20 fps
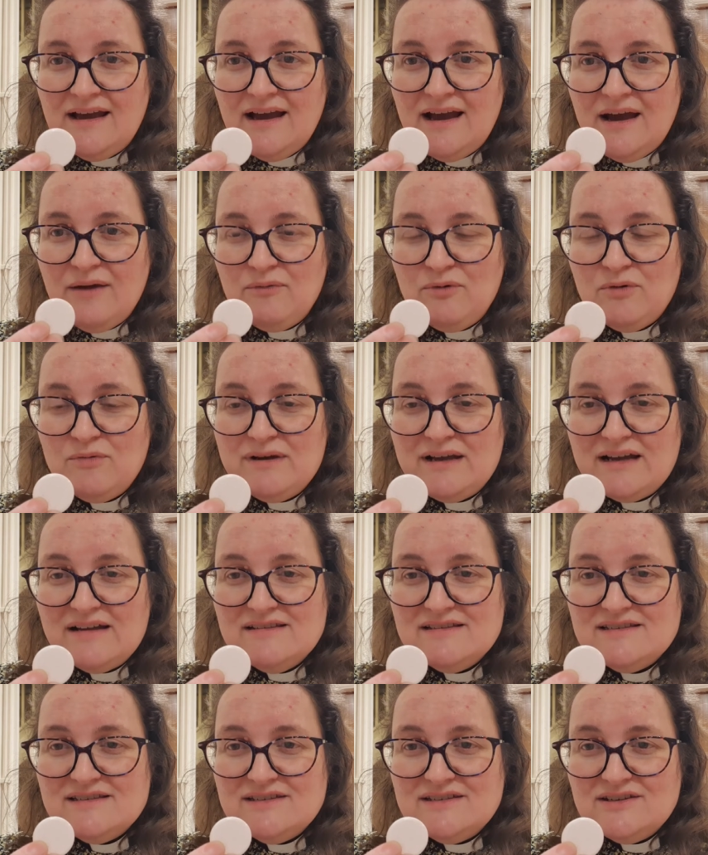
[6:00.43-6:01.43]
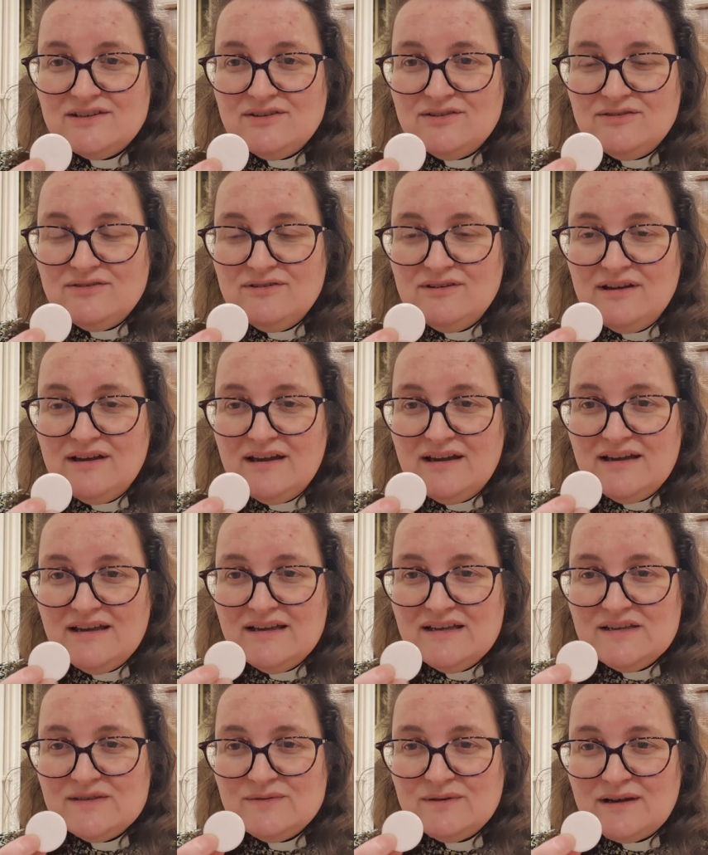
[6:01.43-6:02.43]
And what we're going to do
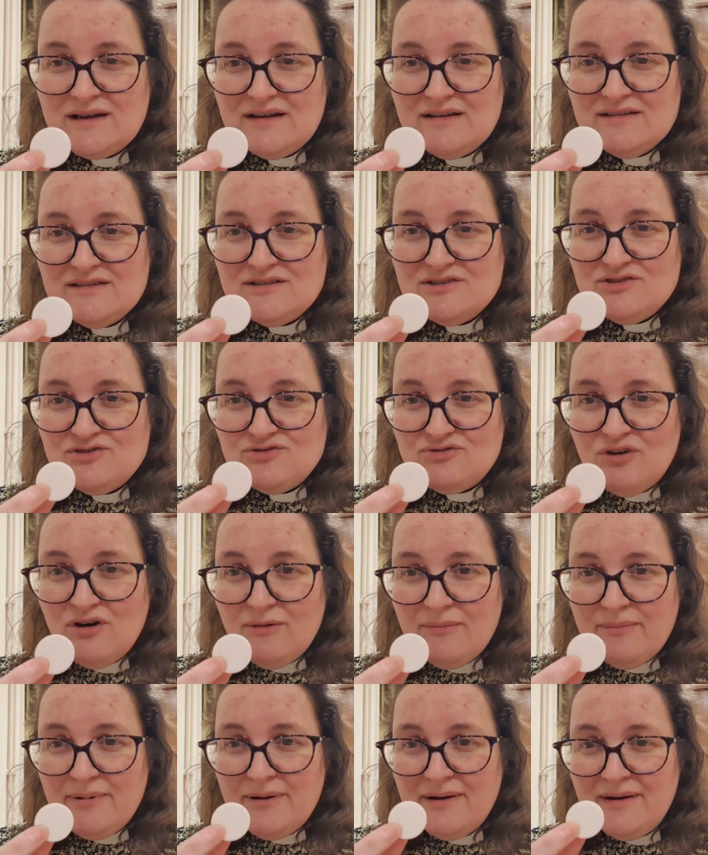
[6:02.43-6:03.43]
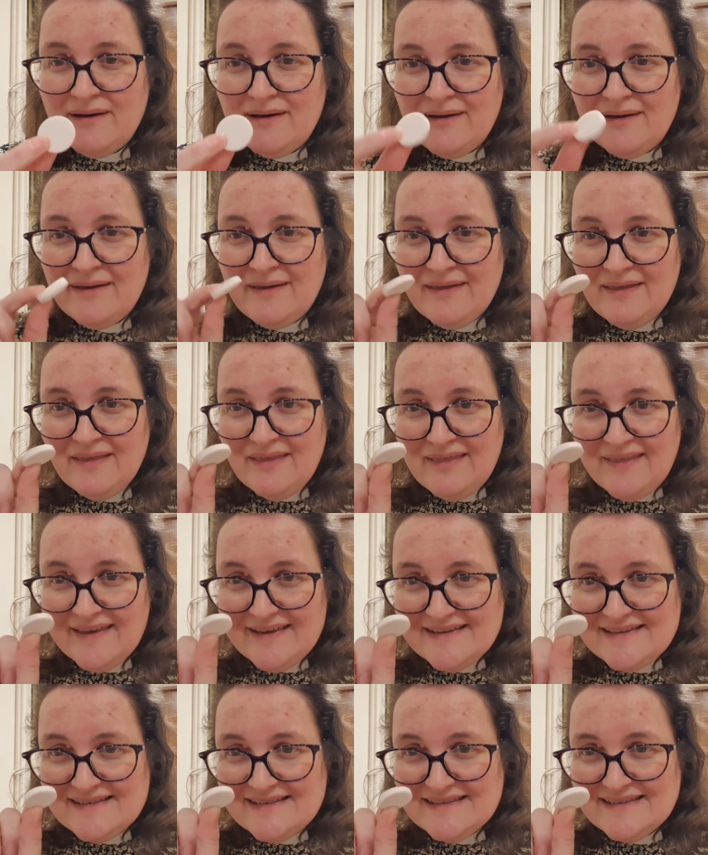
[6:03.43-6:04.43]
is we're going to drop
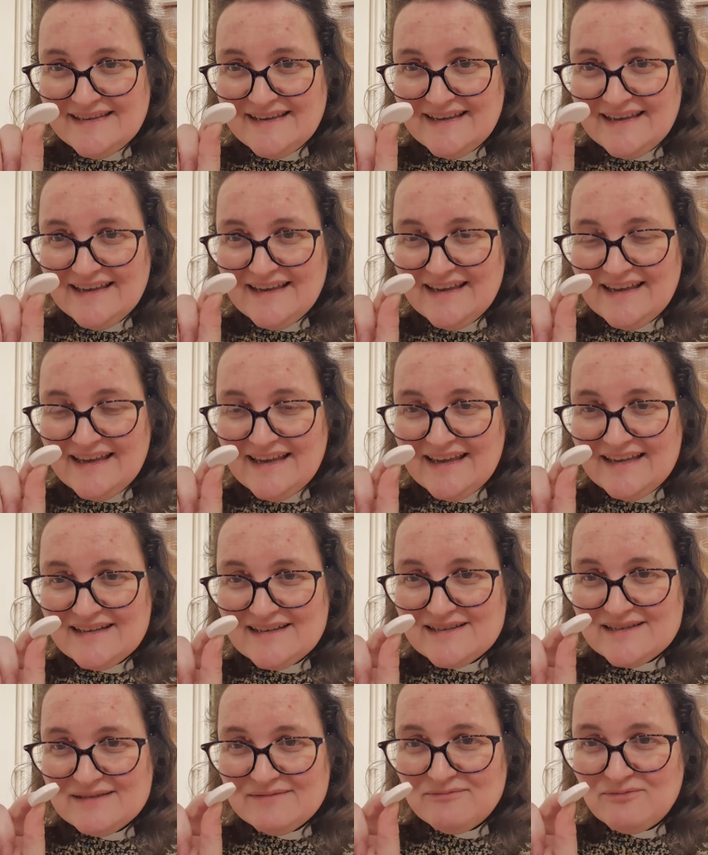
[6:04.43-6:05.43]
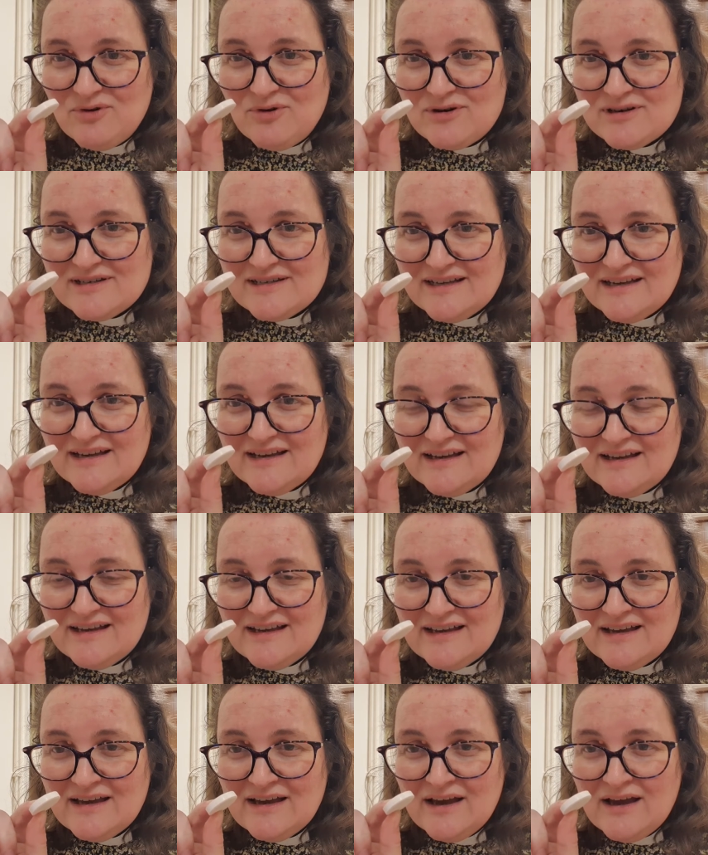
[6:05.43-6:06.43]
this into some water
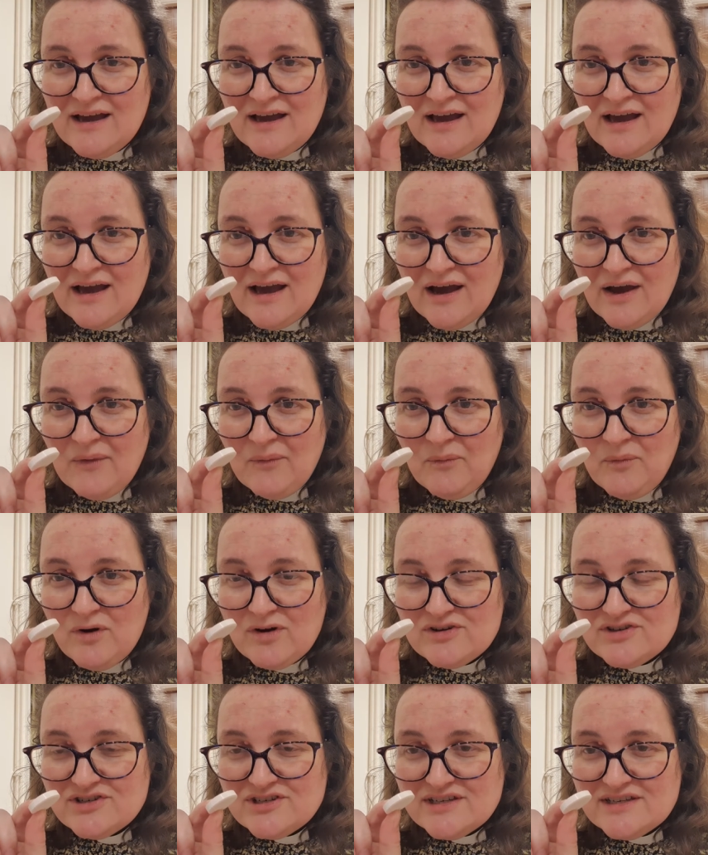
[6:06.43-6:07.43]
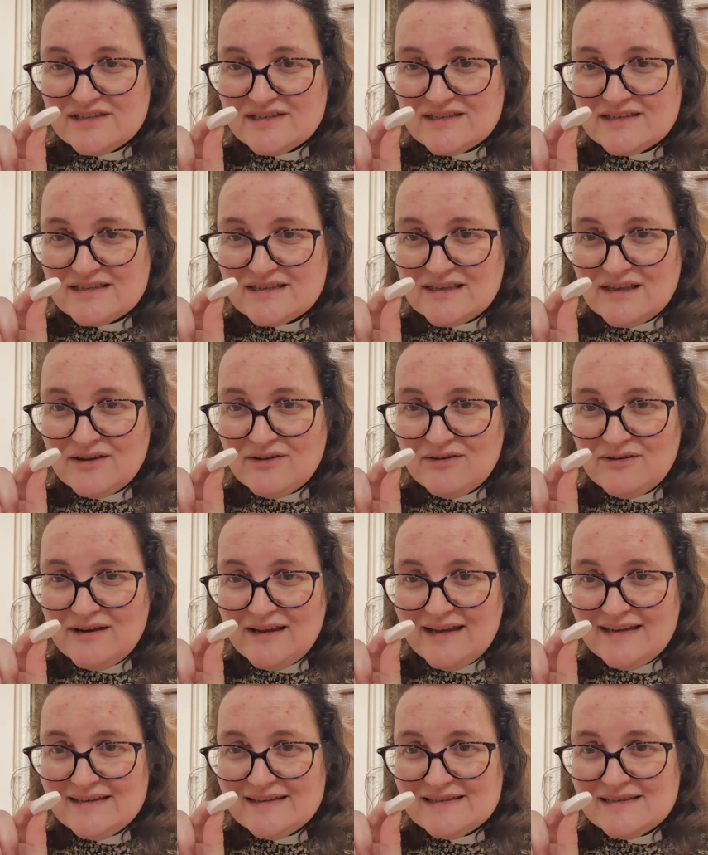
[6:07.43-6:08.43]
and watch it
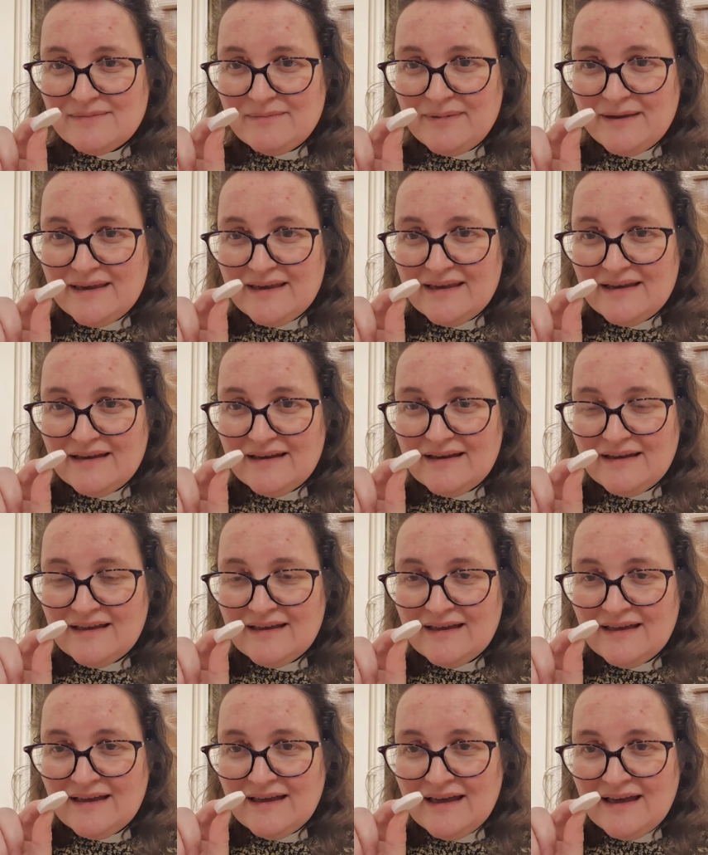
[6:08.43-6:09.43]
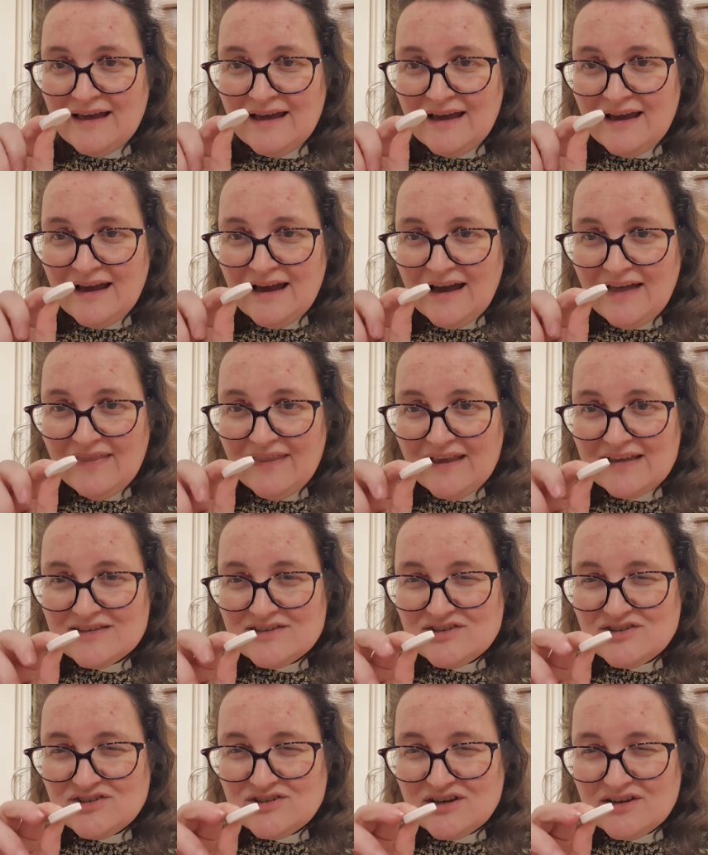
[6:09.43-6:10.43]
slowly disappear. And that's
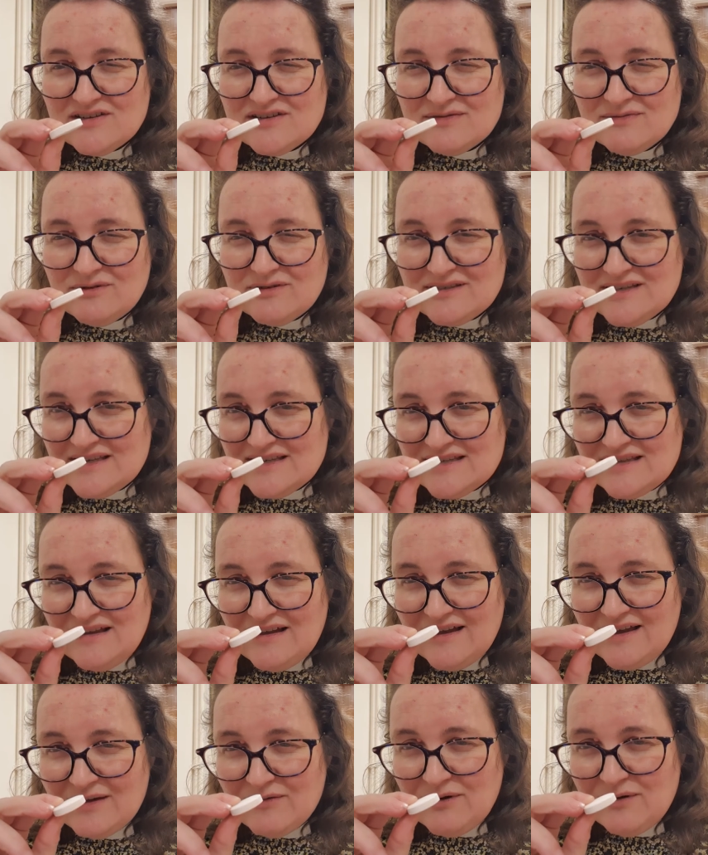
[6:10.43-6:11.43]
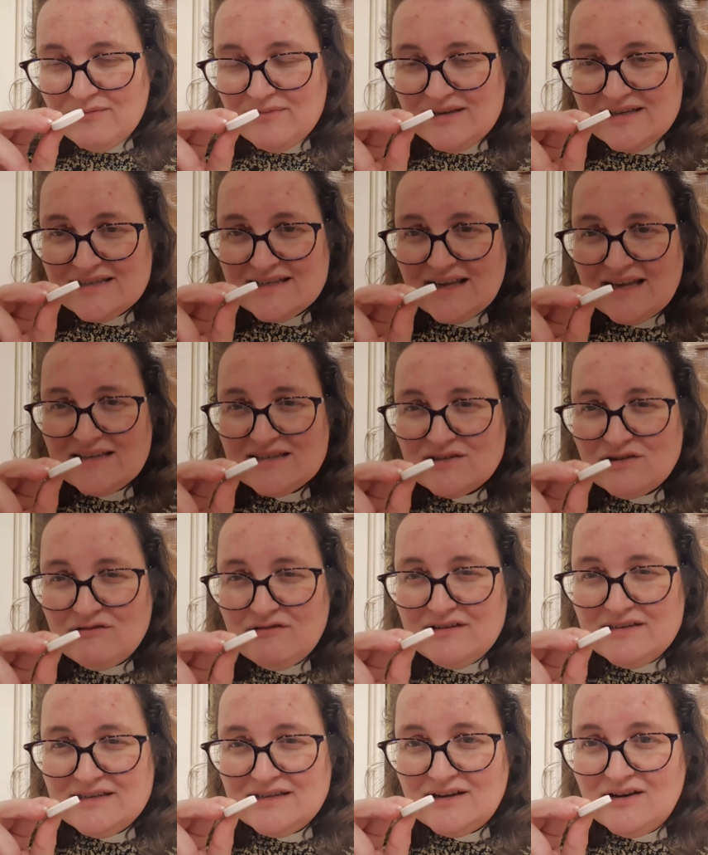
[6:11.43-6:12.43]
just what it's like when we say
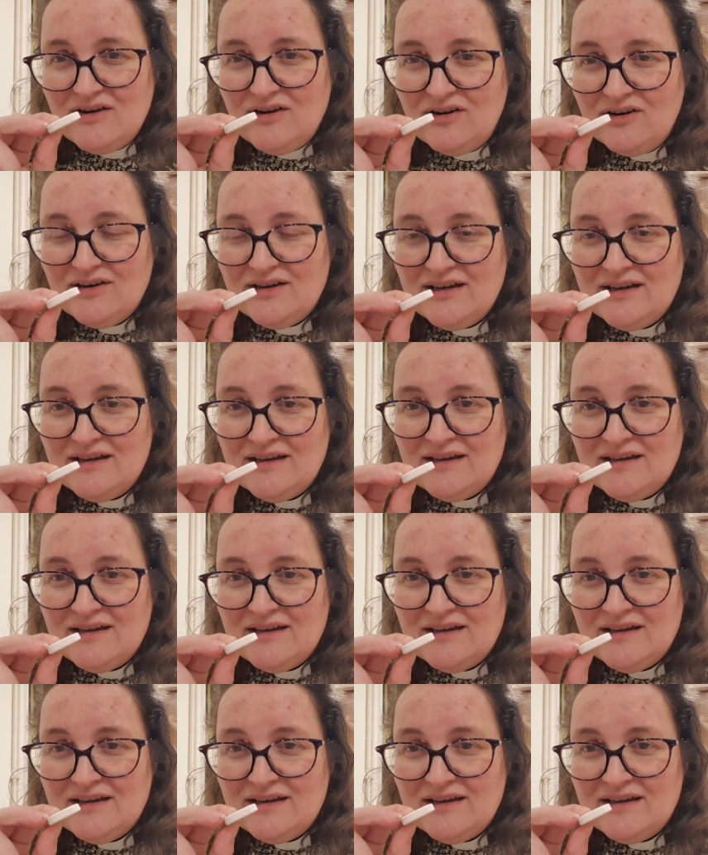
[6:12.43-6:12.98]
sorry to God.